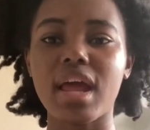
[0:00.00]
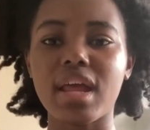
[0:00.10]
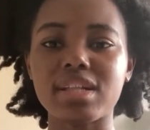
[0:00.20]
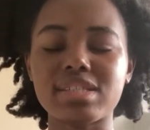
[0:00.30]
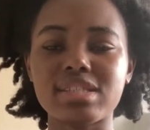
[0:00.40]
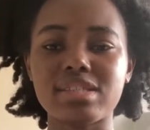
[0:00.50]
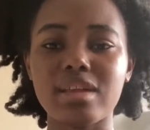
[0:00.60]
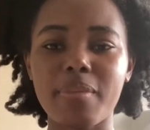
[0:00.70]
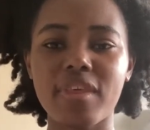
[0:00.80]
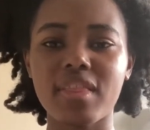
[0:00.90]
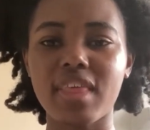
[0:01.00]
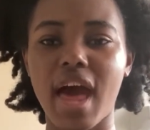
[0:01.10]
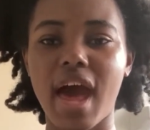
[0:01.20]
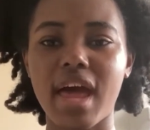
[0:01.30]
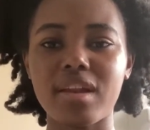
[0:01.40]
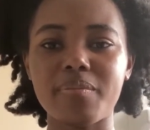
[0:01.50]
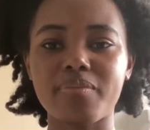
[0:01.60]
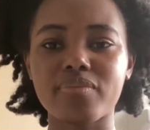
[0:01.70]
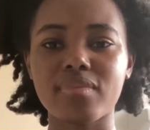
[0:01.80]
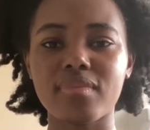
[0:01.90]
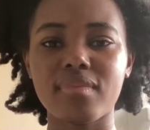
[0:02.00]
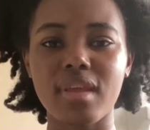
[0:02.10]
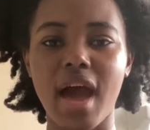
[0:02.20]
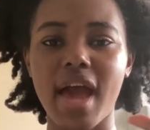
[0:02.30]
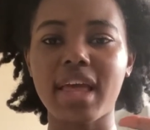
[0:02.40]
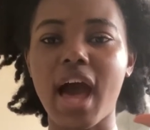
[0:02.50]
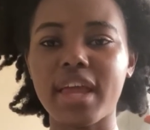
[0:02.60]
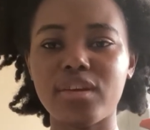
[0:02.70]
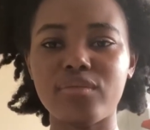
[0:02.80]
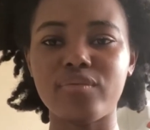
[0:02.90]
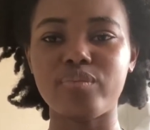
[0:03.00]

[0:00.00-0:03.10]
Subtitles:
it's something that I kind of